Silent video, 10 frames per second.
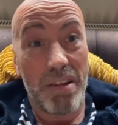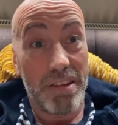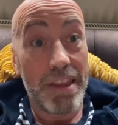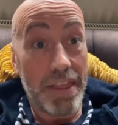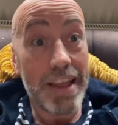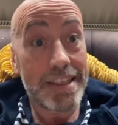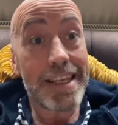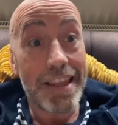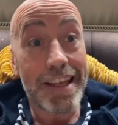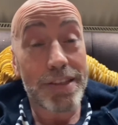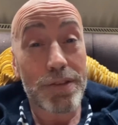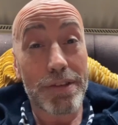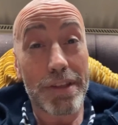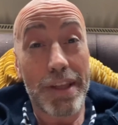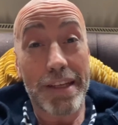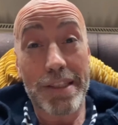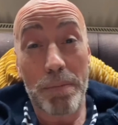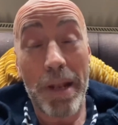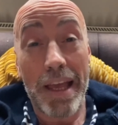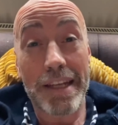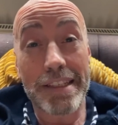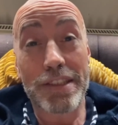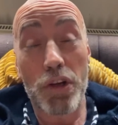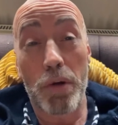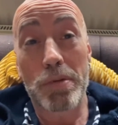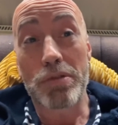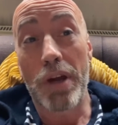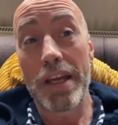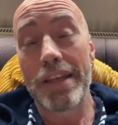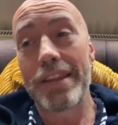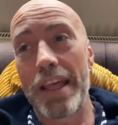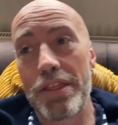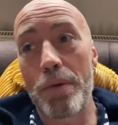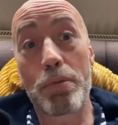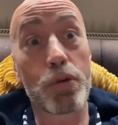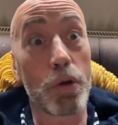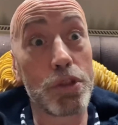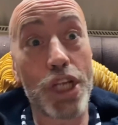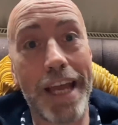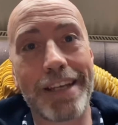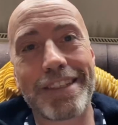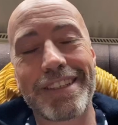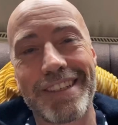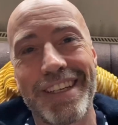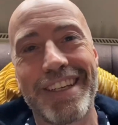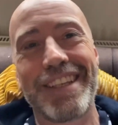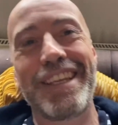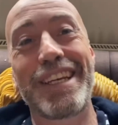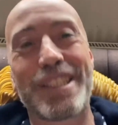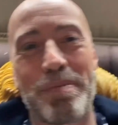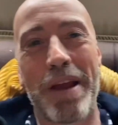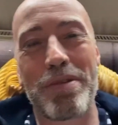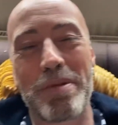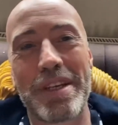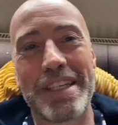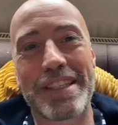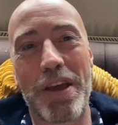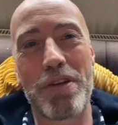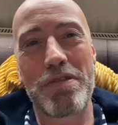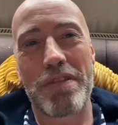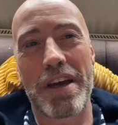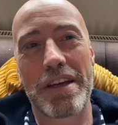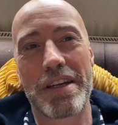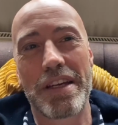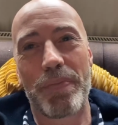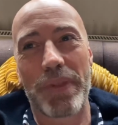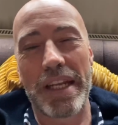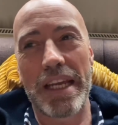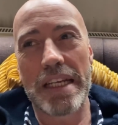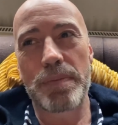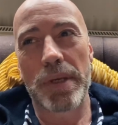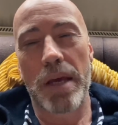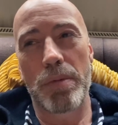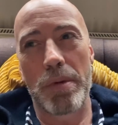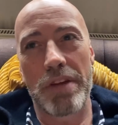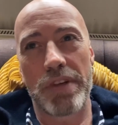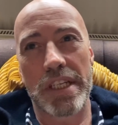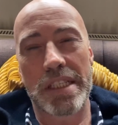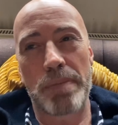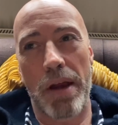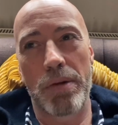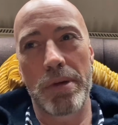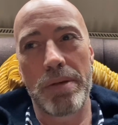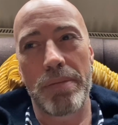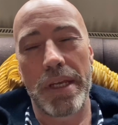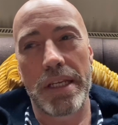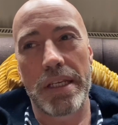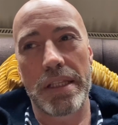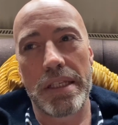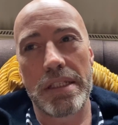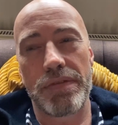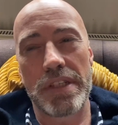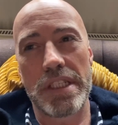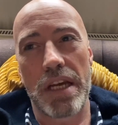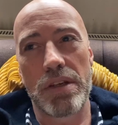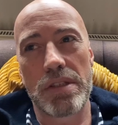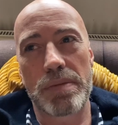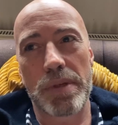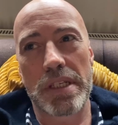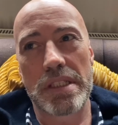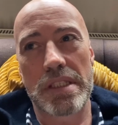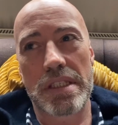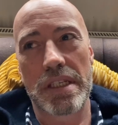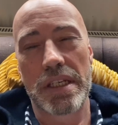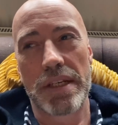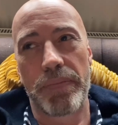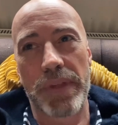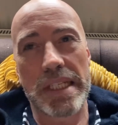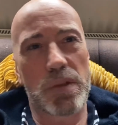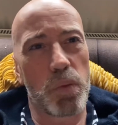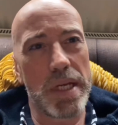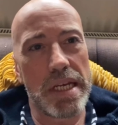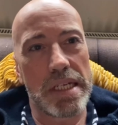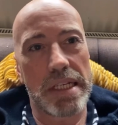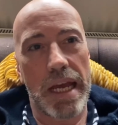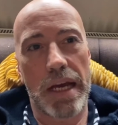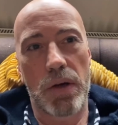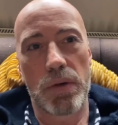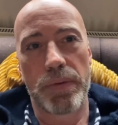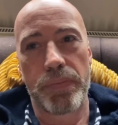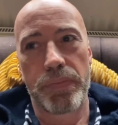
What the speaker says: that's it. That's the plan. It stops, right? And then the project, the experiment is over. And it has become a bit of an experiment making these videos, because it's weird how